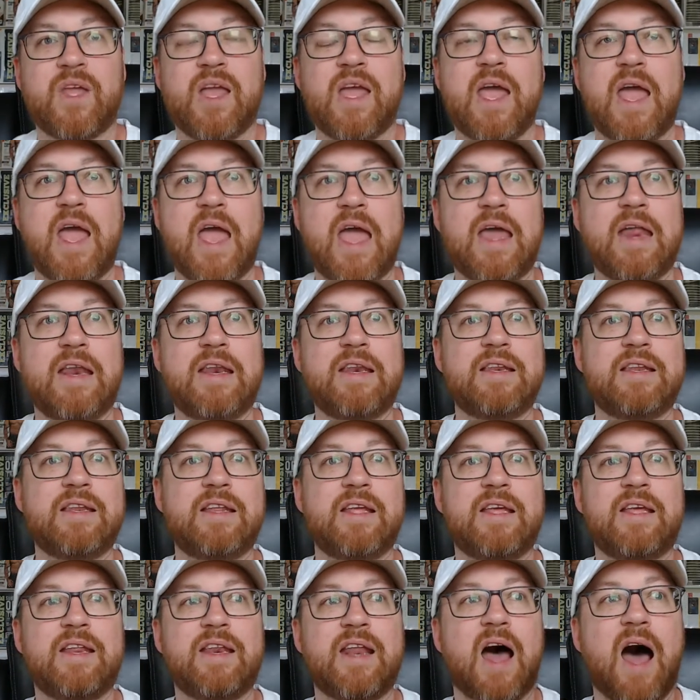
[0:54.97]
And
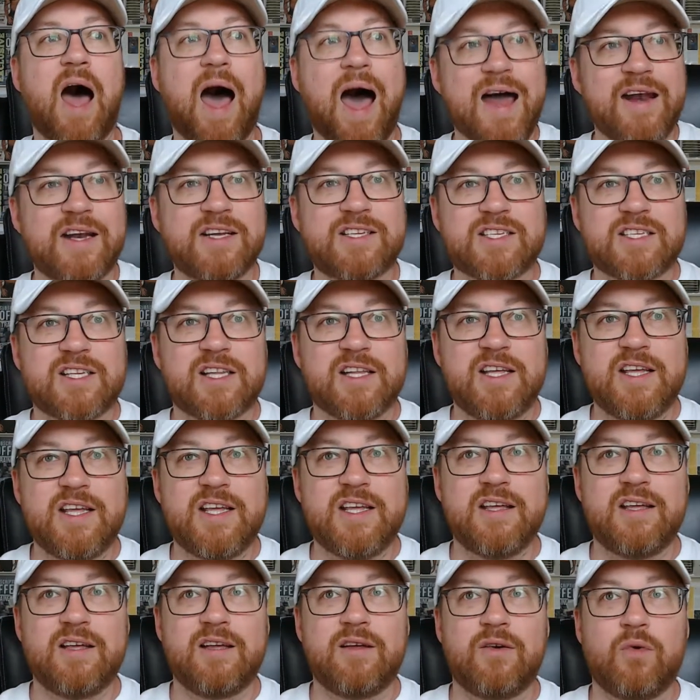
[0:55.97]

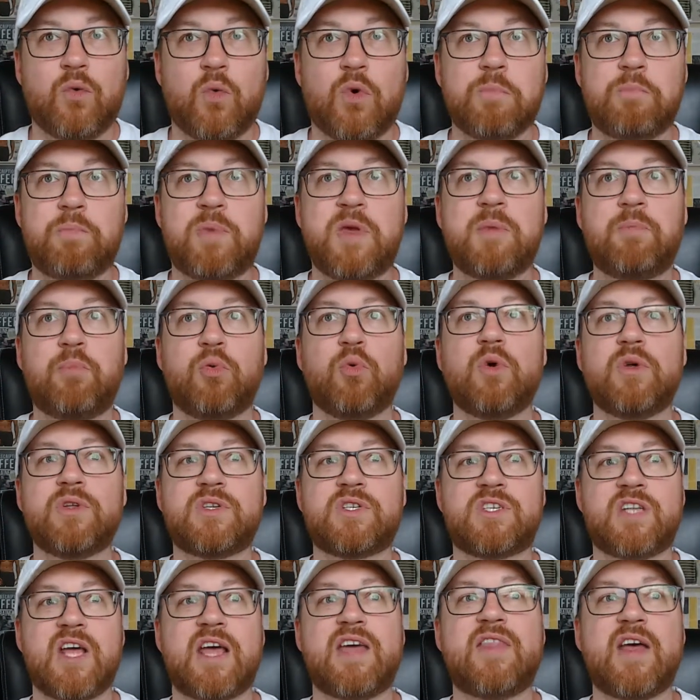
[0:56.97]
honestly, when people
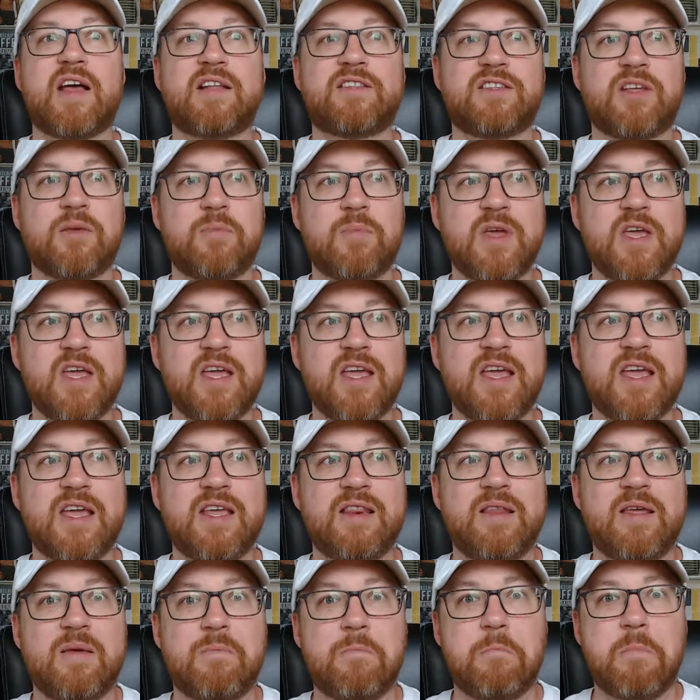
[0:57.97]
say that to me,
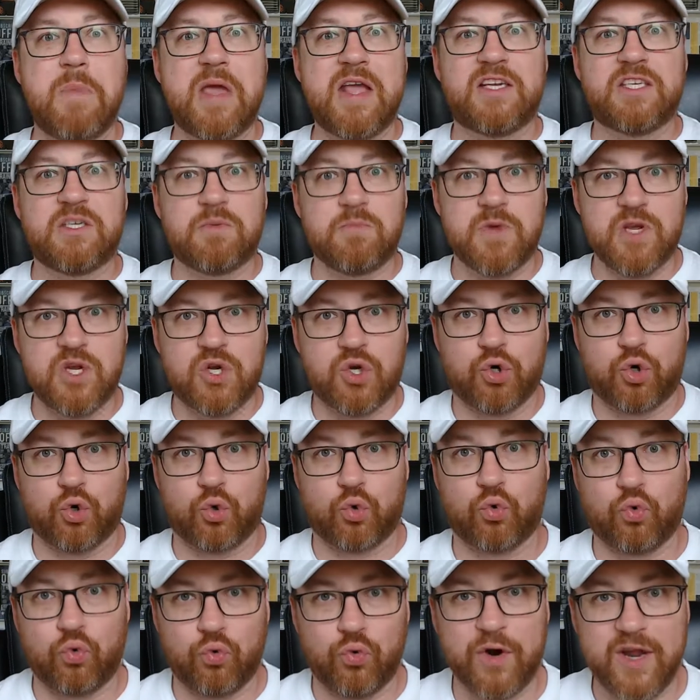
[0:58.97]
it makes me
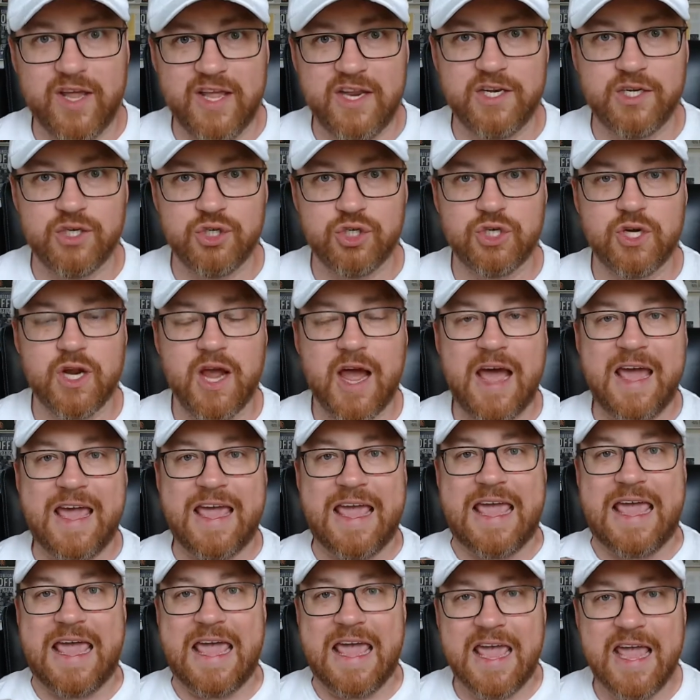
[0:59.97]
cringe. I
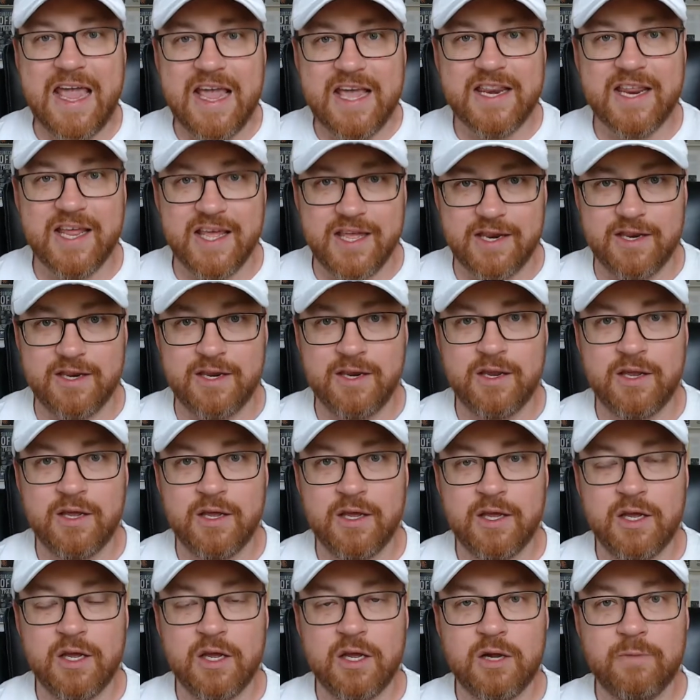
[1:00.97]
hate it
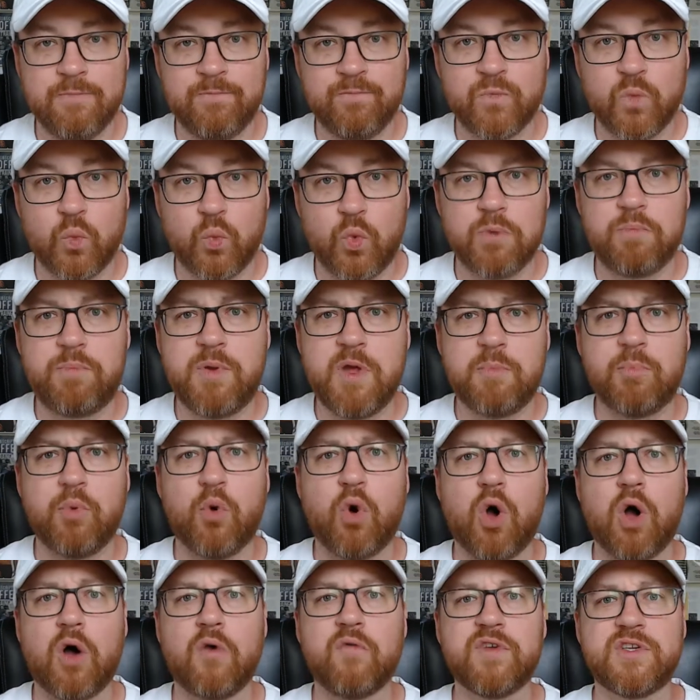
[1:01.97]
when people
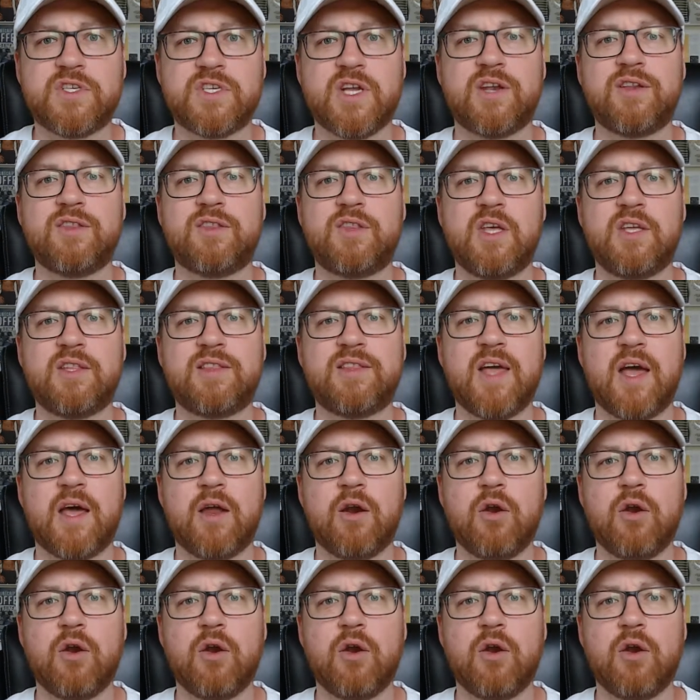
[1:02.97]
all of a sudden think that,